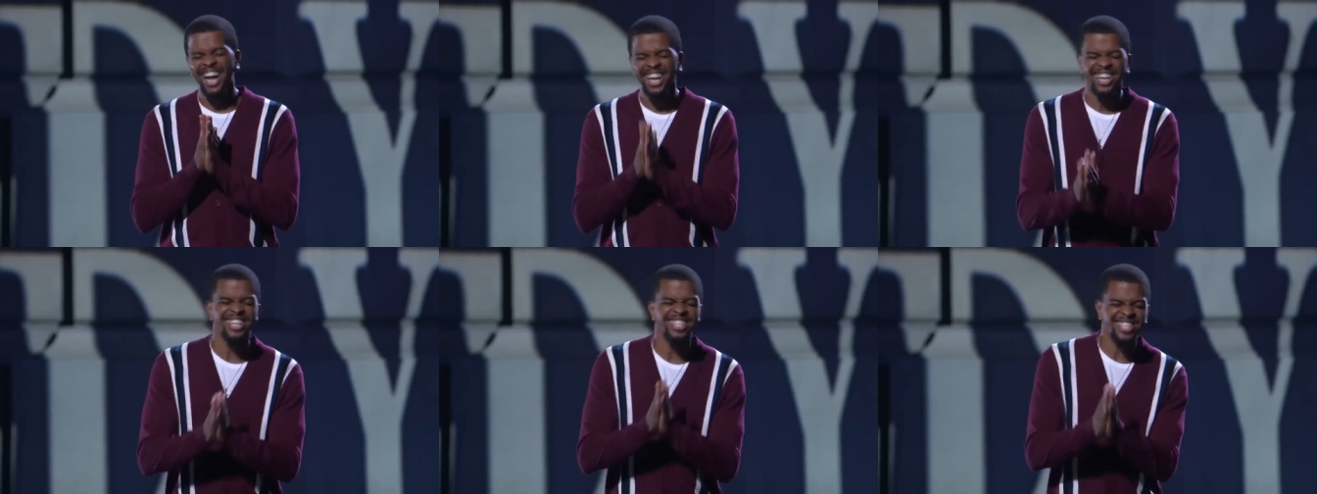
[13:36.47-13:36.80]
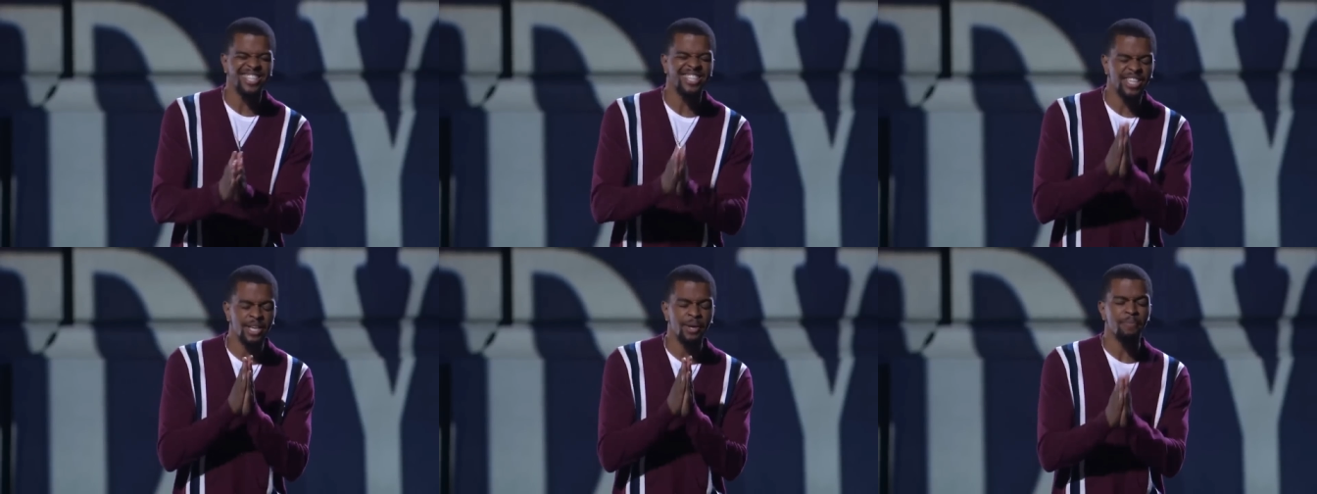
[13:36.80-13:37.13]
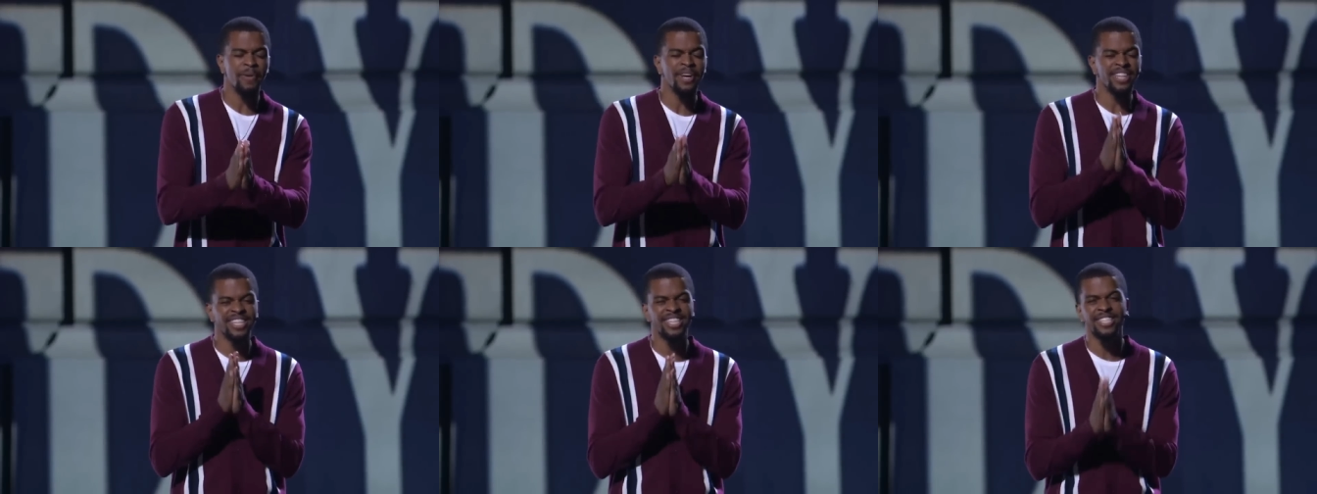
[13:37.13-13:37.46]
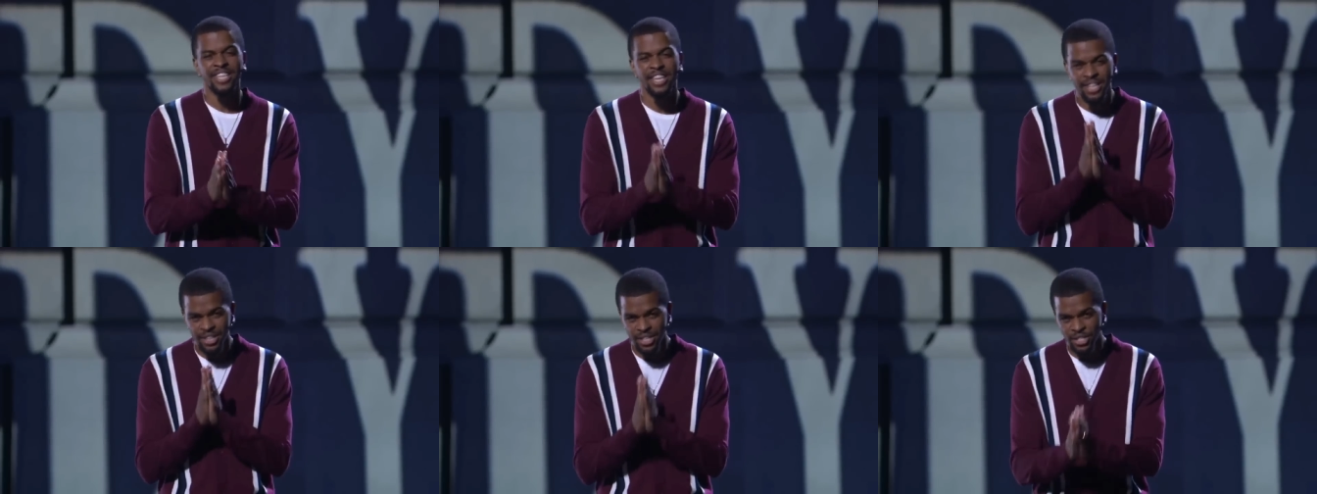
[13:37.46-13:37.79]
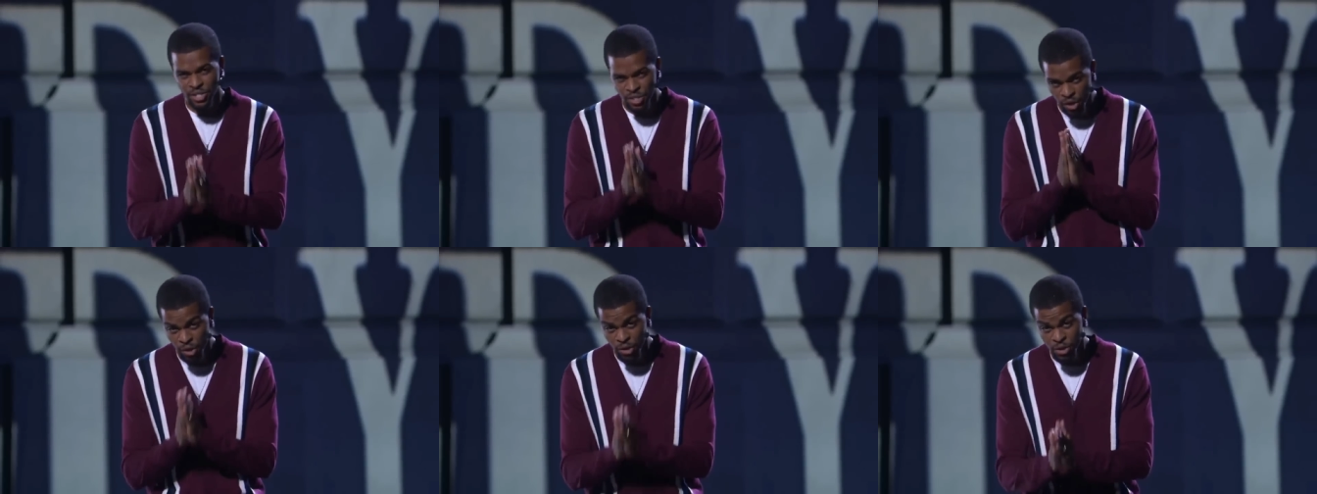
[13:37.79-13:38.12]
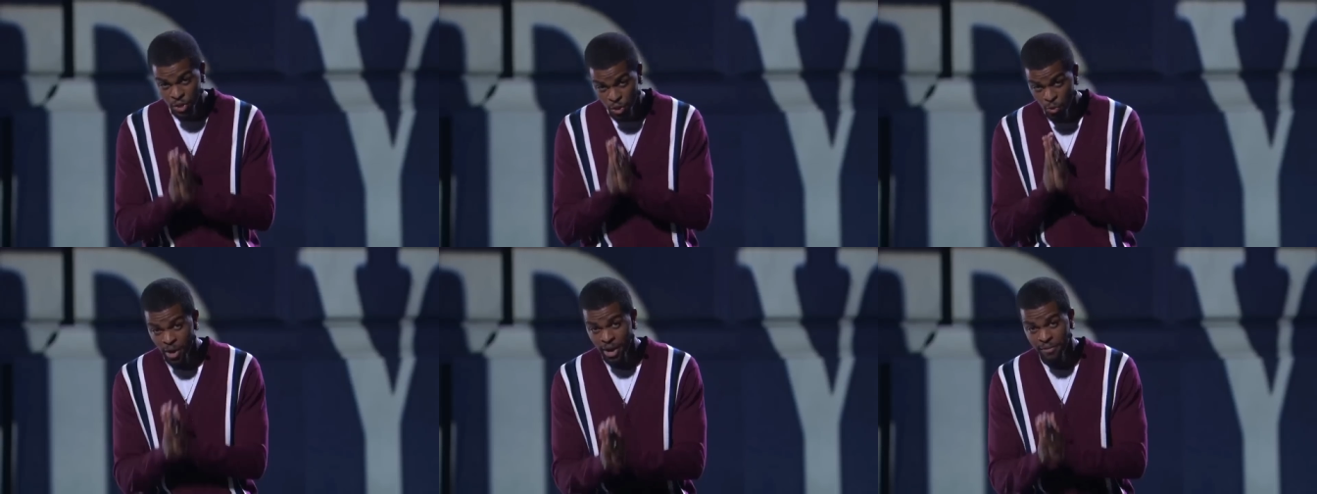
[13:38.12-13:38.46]
I listen to your mother sing this
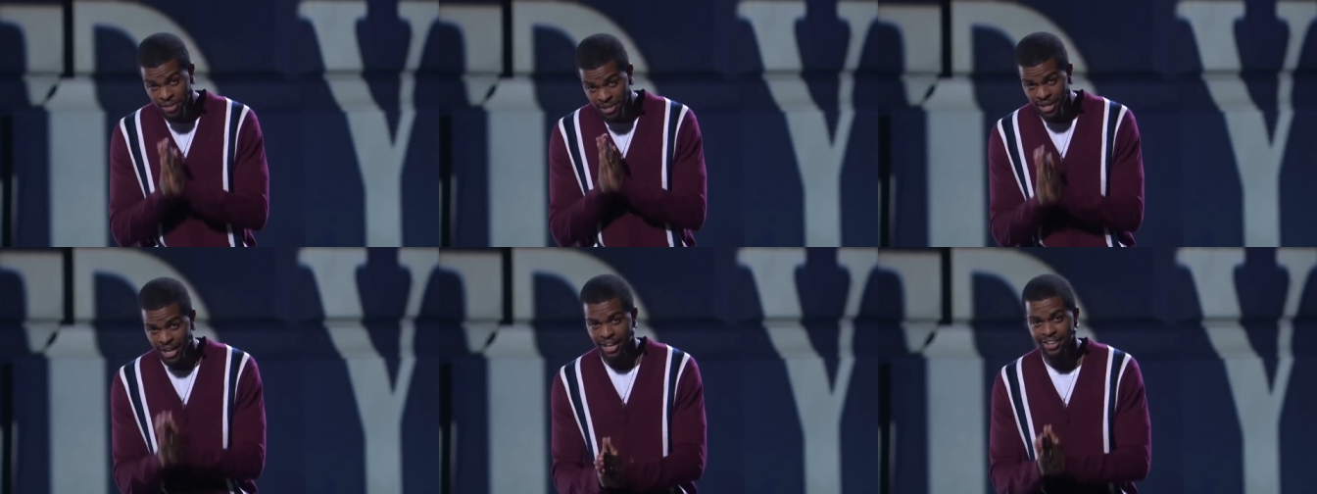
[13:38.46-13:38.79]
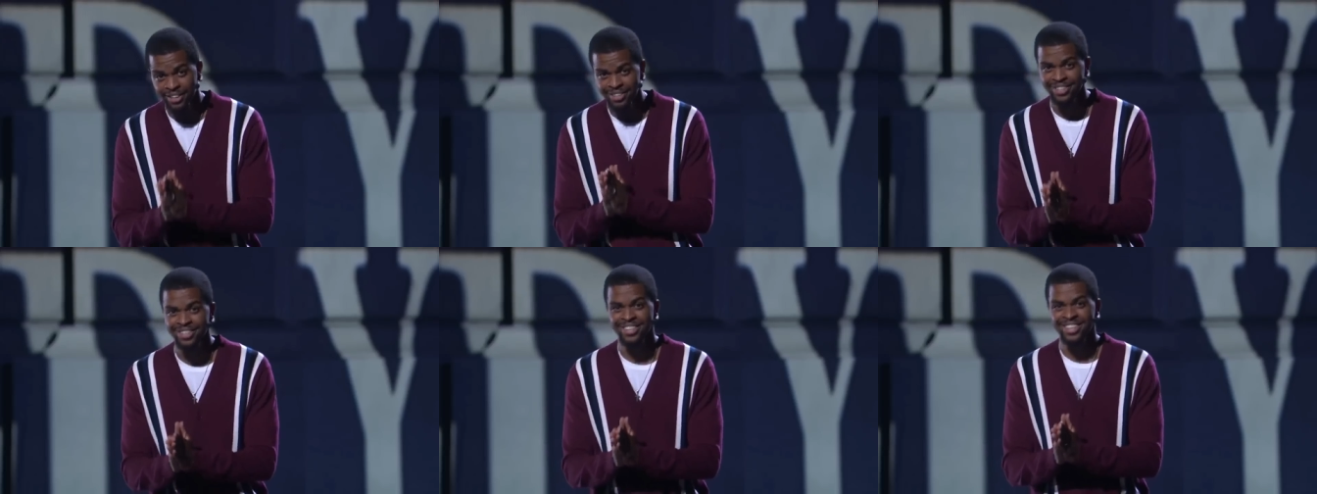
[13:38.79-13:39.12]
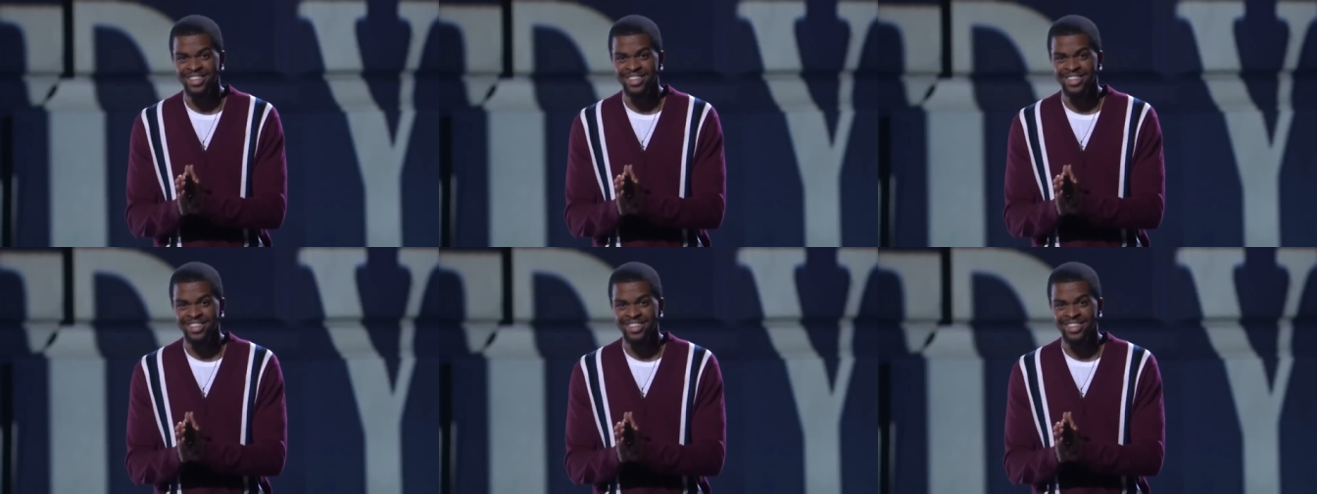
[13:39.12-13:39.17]
song to you every night.